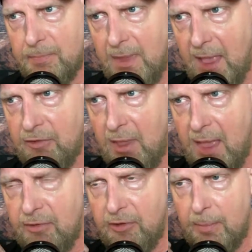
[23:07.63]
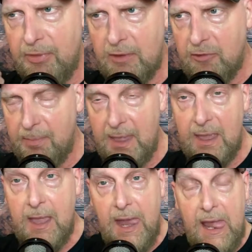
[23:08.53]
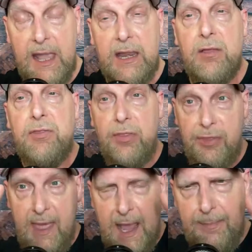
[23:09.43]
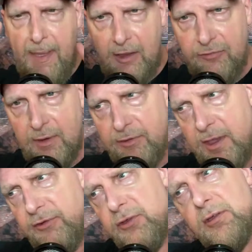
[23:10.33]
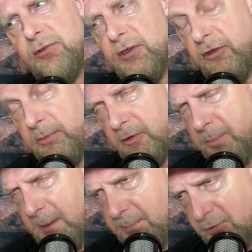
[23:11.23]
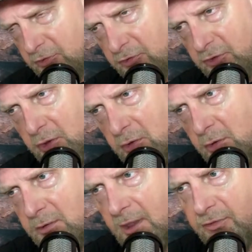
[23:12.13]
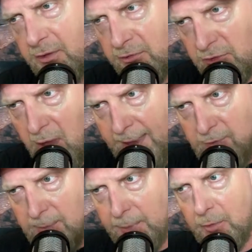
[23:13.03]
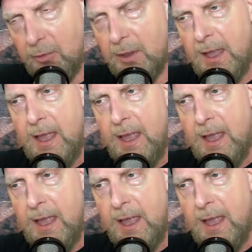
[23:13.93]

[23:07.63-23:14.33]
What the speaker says: as something to be, you know, the apex of existence. It's something to be pursued, it's desirable,